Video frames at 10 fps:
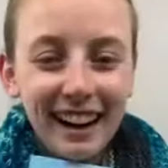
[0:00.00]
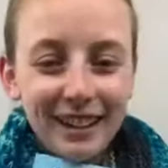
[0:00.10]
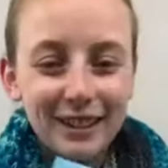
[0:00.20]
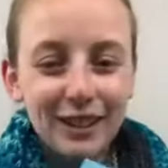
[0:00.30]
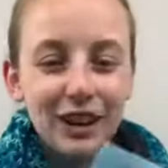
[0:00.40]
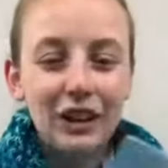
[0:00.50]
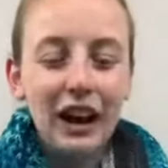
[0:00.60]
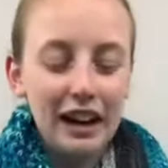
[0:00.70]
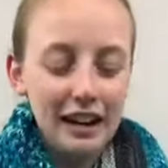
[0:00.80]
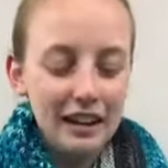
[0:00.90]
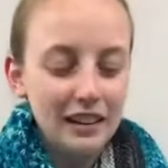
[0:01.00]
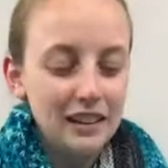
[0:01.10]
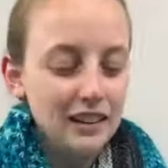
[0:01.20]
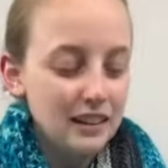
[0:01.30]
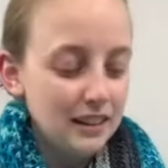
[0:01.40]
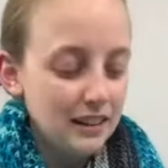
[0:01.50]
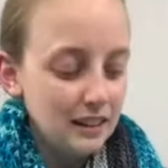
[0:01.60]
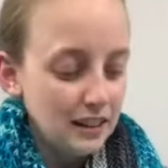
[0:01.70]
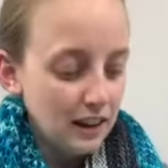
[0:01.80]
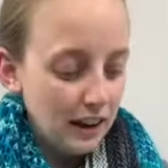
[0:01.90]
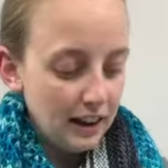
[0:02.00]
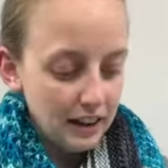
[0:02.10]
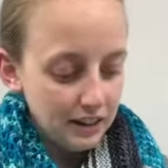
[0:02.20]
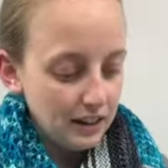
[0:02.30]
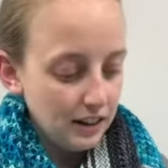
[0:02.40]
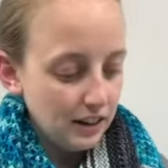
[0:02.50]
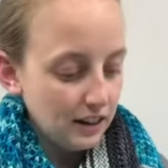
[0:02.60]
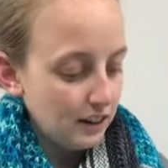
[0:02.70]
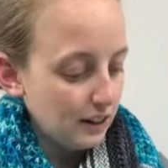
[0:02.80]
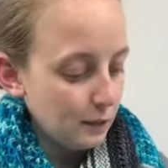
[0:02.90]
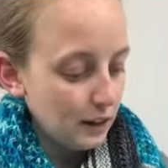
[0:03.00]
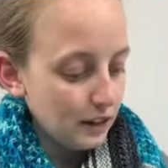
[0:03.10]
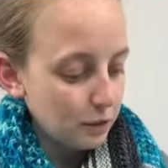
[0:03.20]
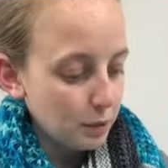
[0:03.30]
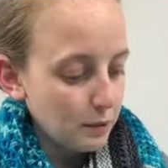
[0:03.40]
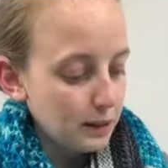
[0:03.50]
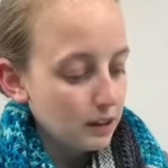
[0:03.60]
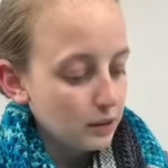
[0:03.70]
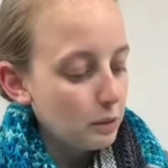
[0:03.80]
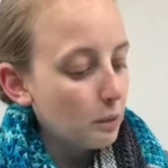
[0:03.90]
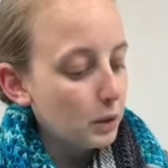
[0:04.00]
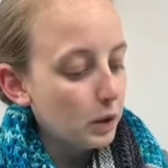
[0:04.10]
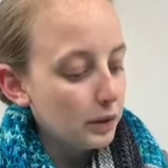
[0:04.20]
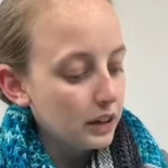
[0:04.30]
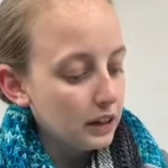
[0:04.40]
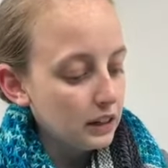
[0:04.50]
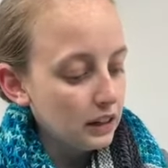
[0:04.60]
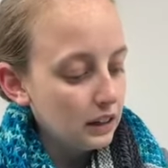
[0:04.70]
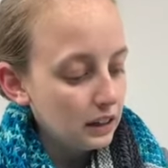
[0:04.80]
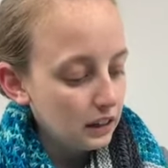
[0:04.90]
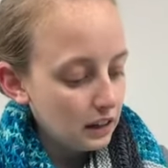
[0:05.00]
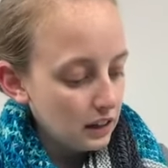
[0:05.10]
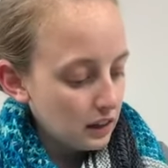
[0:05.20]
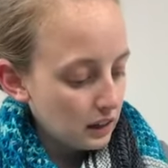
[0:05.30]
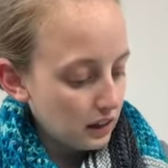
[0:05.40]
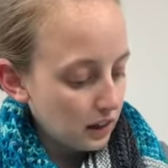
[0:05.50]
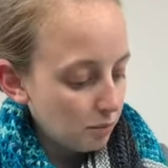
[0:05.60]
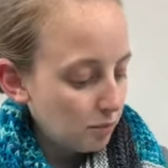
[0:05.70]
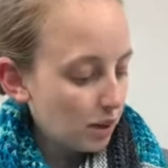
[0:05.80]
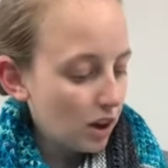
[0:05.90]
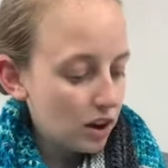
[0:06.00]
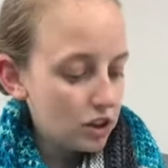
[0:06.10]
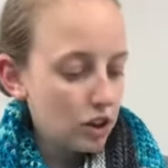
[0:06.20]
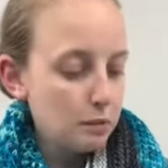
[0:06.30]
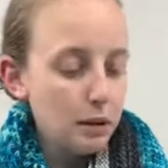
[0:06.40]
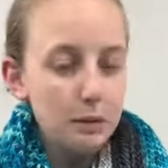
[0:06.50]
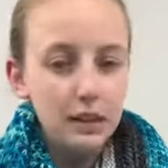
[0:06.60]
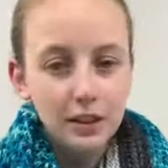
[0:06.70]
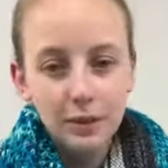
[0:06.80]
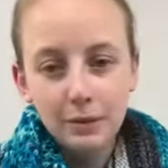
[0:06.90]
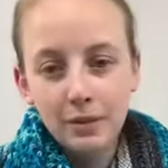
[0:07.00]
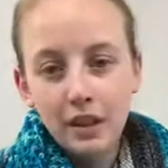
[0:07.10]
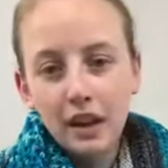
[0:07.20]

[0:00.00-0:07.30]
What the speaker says: So I had done, I'm not even probably gonna remember what one I did. Actually it might have been this one.